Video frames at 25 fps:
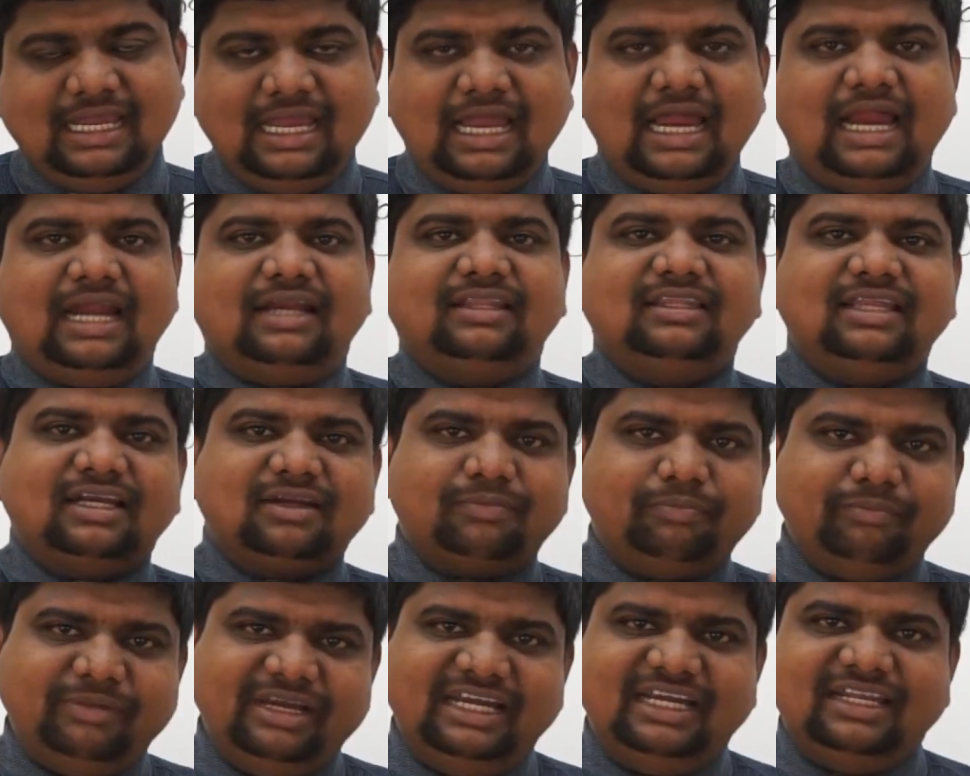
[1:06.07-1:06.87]
and
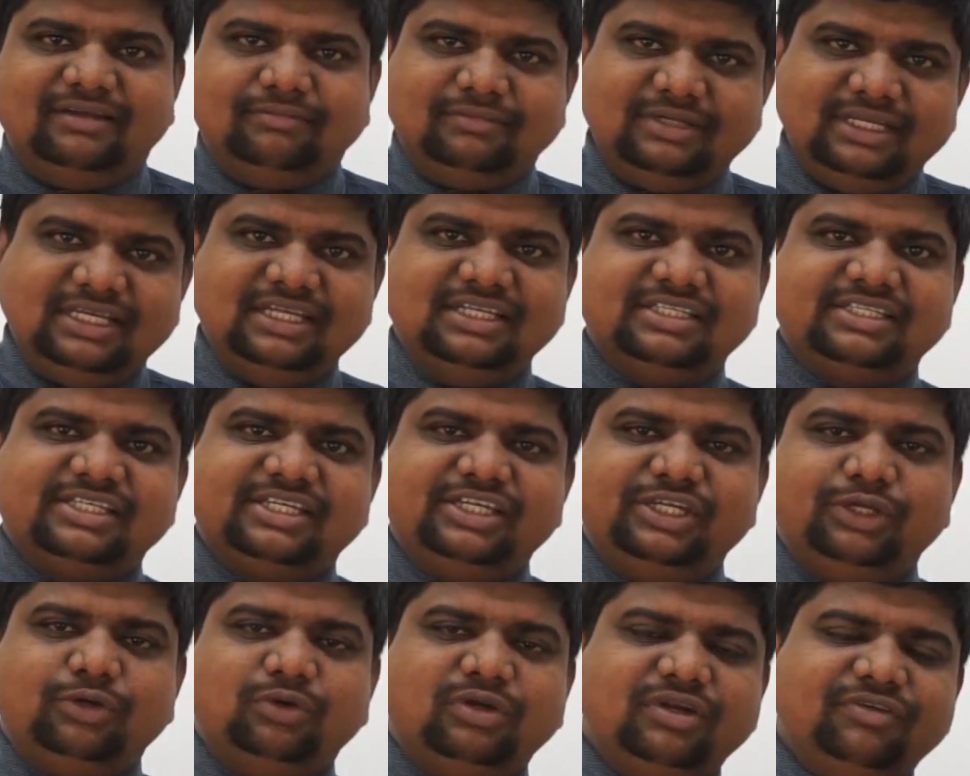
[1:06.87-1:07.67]
that medium is
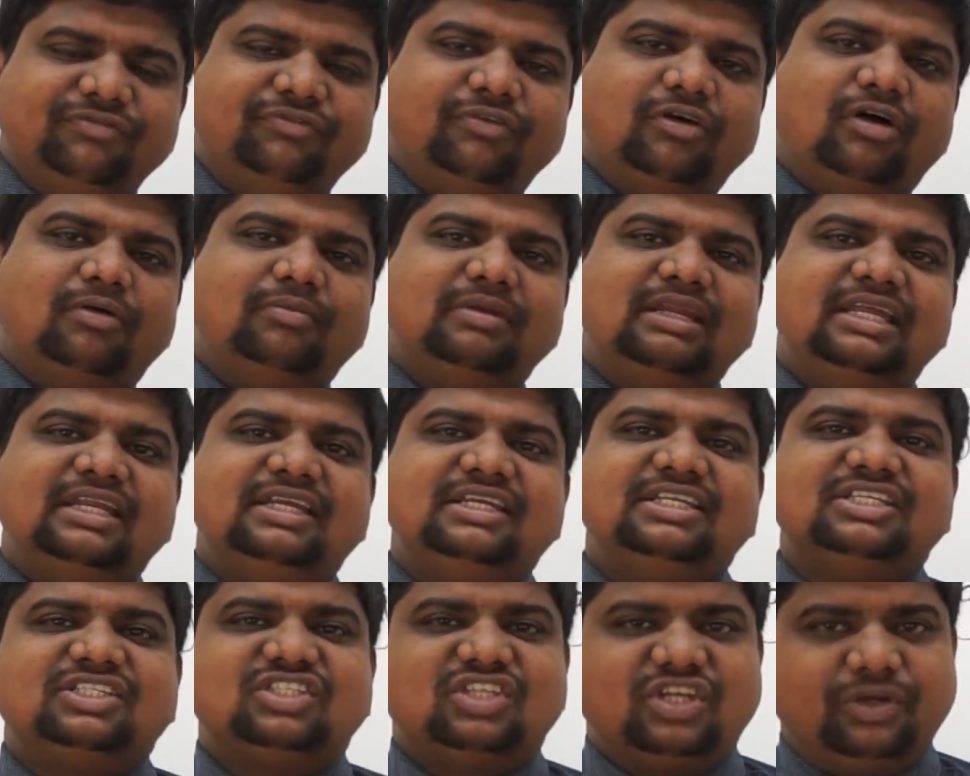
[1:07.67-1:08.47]
uniformly
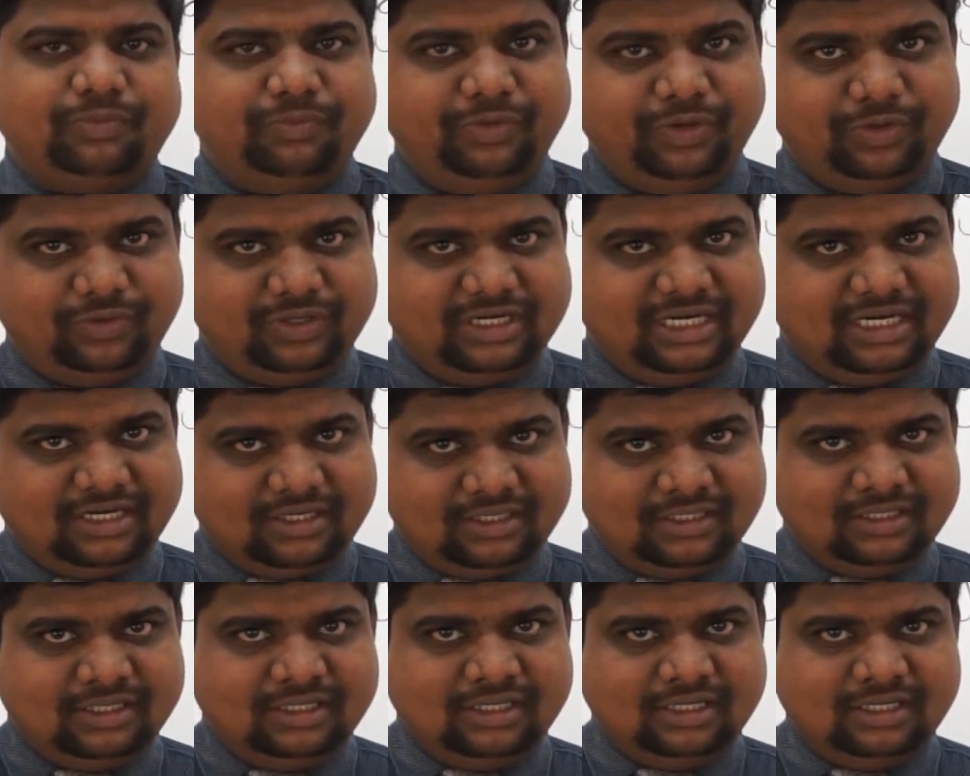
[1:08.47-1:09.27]
distributed
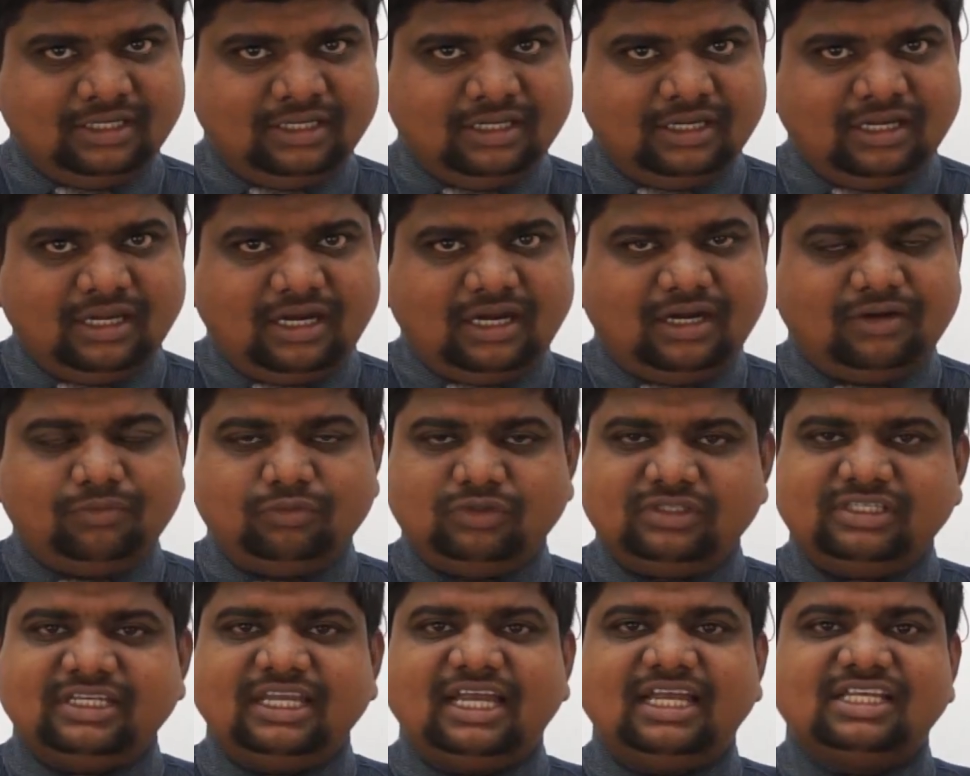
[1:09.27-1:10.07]
and
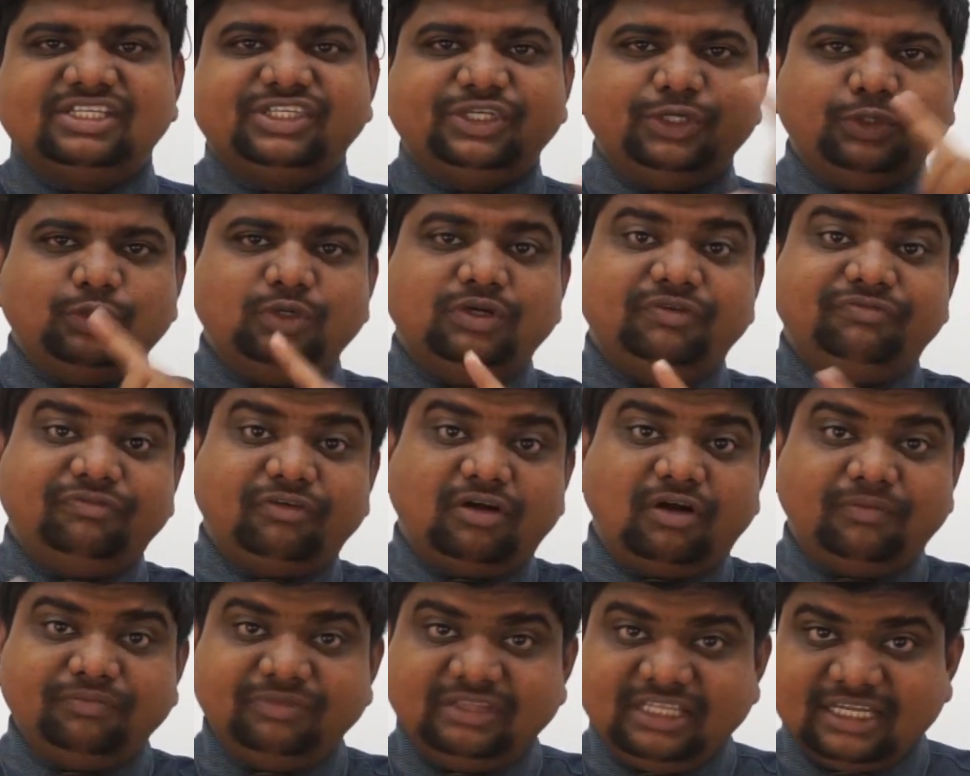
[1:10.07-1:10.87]
which has
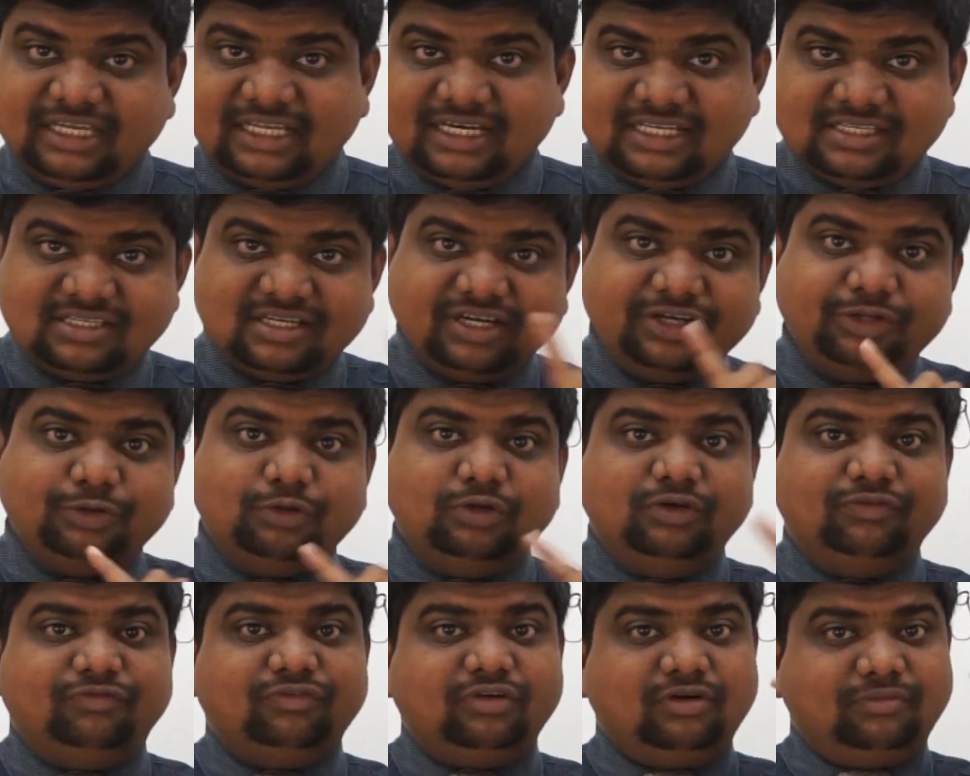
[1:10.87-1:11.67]
uniform thickness and
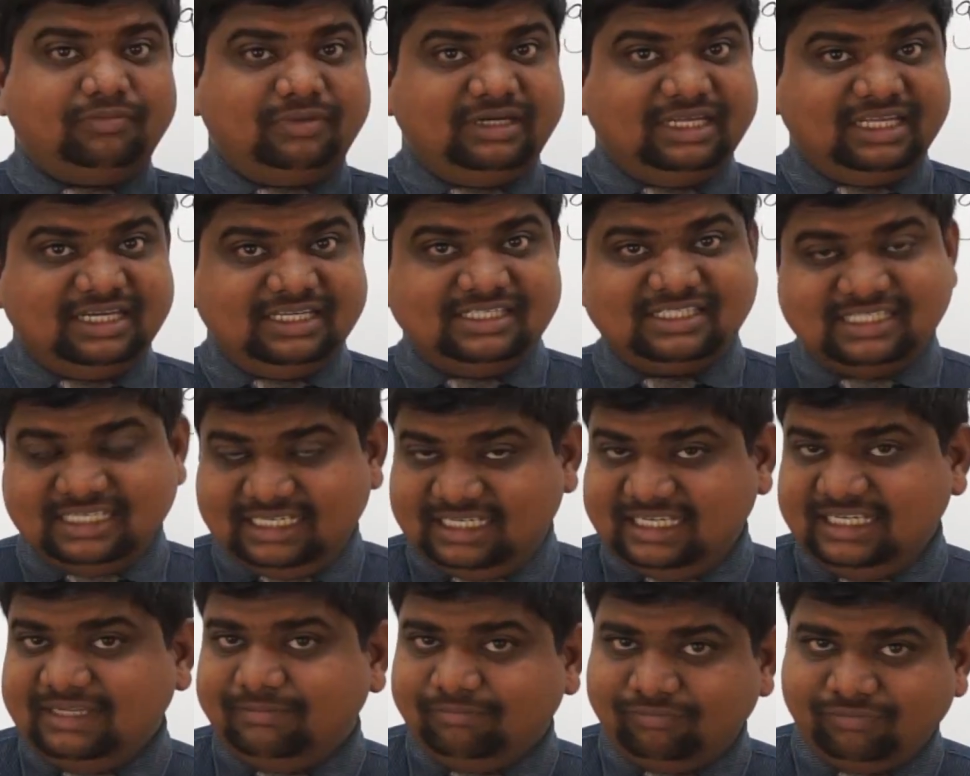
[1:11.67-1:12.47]
uniform
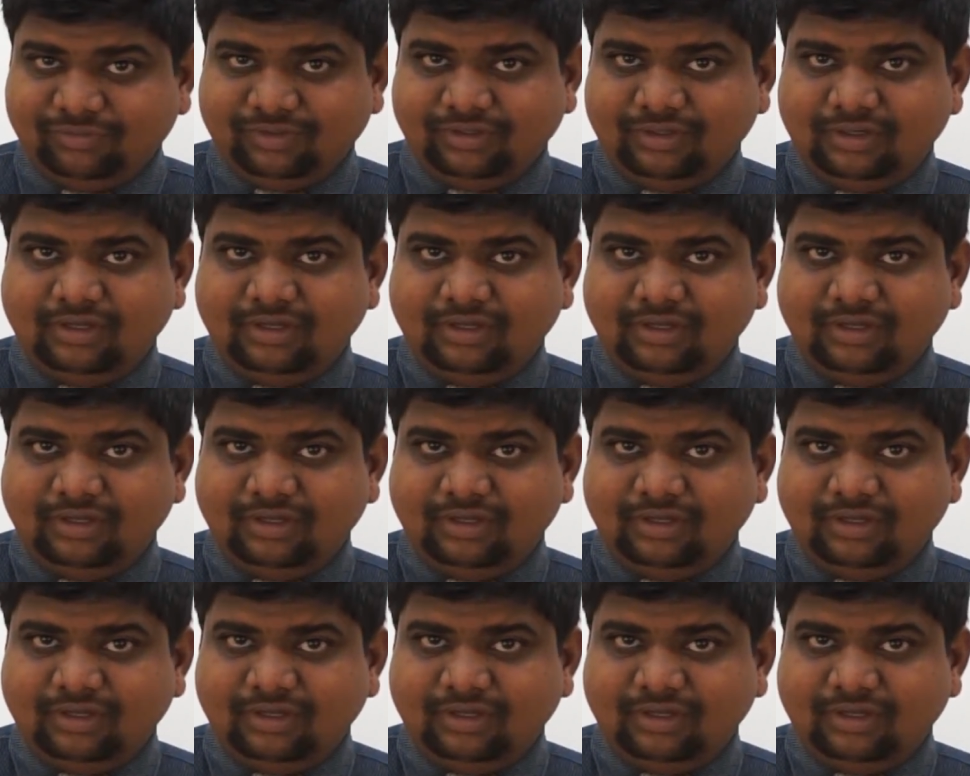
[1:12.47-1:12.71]
density,